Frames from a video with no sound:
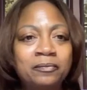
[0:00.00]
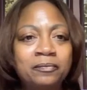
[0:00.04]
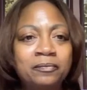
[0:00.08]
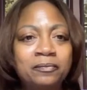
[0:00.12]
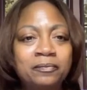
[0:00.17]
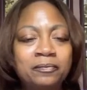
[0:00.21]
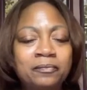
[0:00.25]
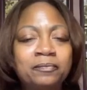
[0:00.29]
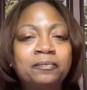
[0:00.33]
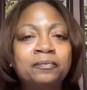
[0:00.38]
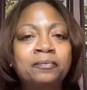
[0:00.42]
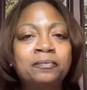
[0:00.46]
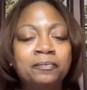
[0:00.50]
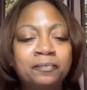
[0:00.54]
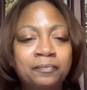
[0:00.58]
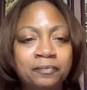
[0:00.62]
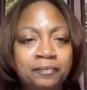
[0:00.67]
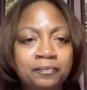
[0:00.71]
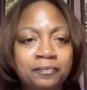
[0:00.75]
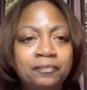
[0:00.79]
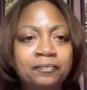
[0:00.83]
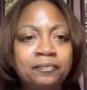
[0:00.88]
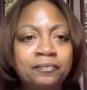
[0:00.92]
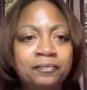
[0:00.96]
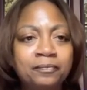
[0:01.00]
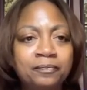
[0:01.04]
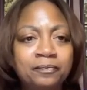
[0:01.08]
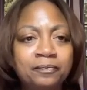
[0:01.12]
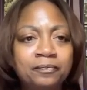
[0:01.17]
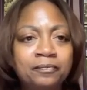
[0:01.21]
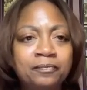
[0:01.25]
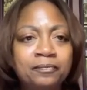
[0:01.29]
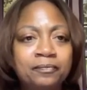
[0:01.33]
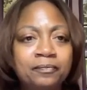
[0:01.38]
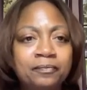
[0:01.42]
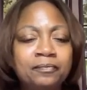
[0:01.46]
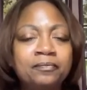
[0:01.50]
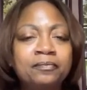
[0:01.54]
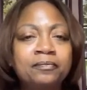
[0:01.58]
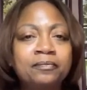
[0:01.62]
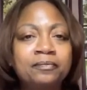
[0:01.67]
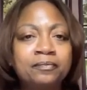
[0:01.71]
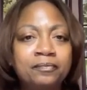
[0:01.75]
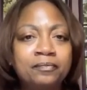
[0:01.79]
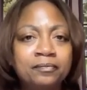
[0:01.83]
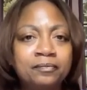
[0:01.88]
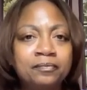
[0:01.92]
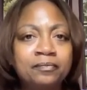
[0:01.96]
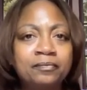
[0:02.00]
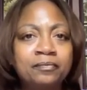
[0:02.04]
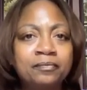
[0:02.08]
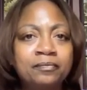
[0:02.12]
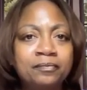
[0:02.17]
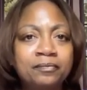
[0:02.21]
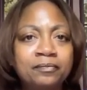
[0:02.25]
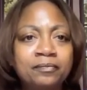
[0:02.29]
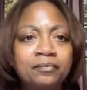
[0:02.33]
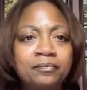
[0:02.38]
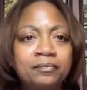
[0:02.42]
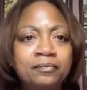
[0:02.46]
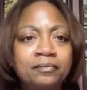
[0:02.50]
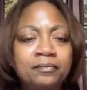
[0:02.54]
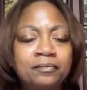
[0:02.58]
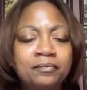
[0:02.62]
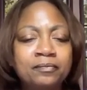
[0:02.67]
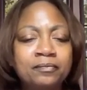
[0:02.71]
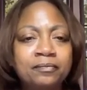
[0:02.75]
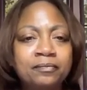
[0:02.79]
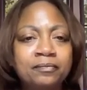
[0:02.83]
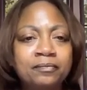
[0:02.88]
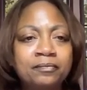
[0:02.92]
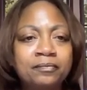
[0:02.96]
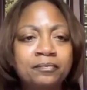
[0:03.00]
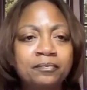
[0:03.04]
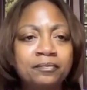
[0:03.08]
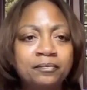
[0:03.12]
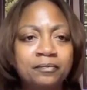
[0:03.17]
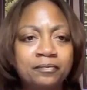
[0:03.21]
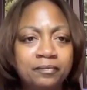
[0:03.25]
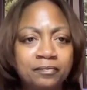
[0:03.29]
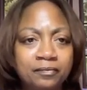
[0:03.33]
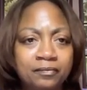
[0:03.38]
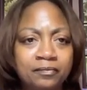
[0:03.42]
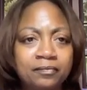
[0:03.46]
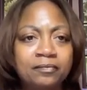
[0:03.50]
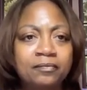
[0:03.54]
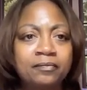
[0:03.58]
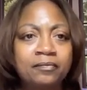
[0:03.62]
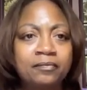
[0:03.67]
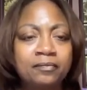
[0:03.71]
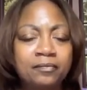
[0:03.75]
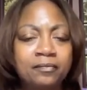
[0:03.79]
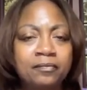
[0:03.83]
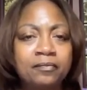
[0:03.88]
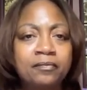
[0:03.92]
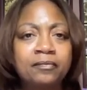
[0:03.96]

(not speaking)